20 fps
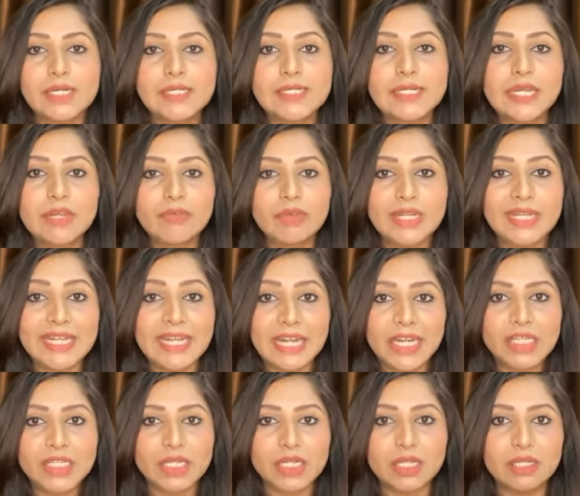say with
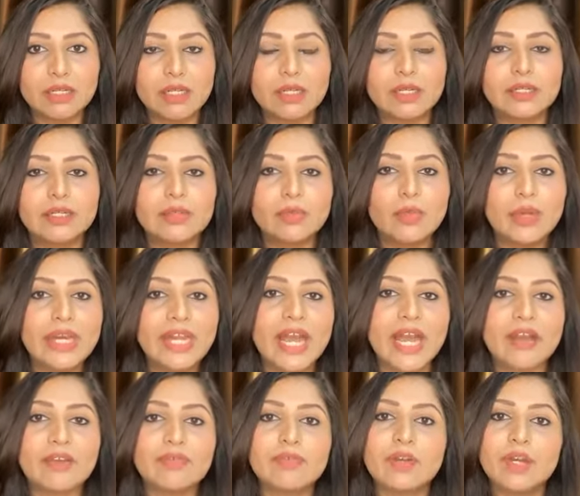aging, we
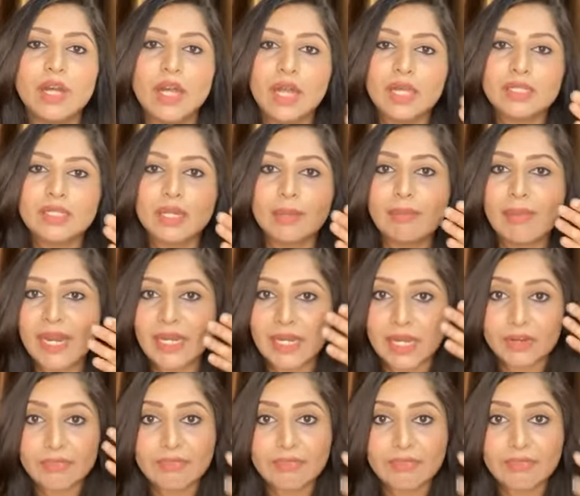have some malar